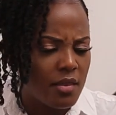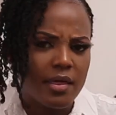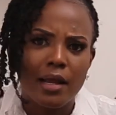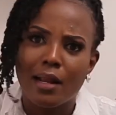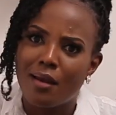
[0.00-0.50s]

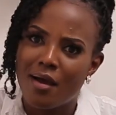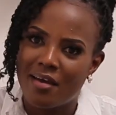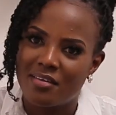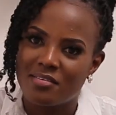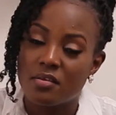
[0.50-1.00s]
They're
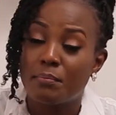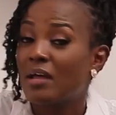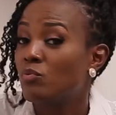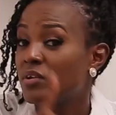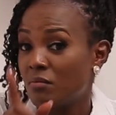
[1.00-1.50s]
clients, but
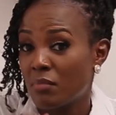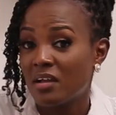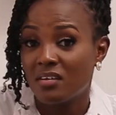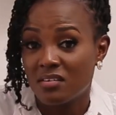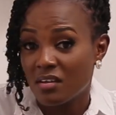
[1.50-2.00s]
I wouldn't
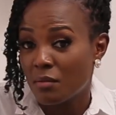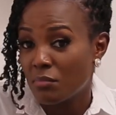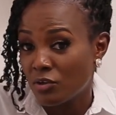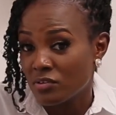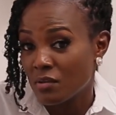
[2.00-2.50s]
mind getting 1
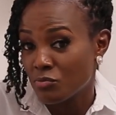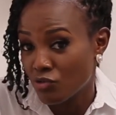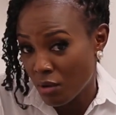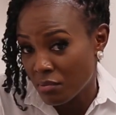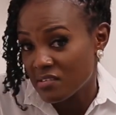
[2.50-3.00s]
million
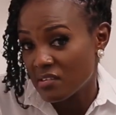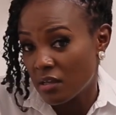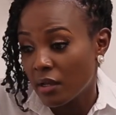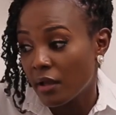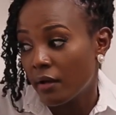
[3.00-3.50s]
subscribers
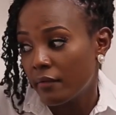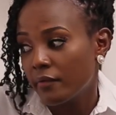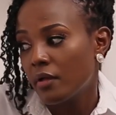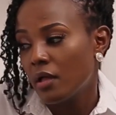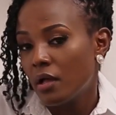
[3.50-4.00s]
here, yeah?
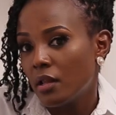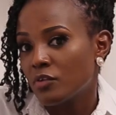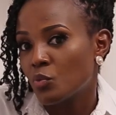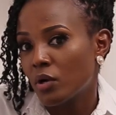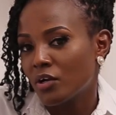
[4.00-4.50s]

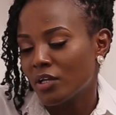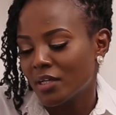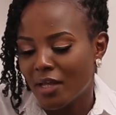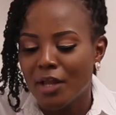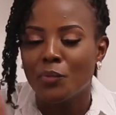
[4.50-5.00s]
Let's work on
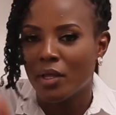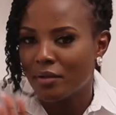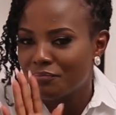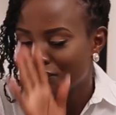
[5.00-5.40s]
it. Anyway,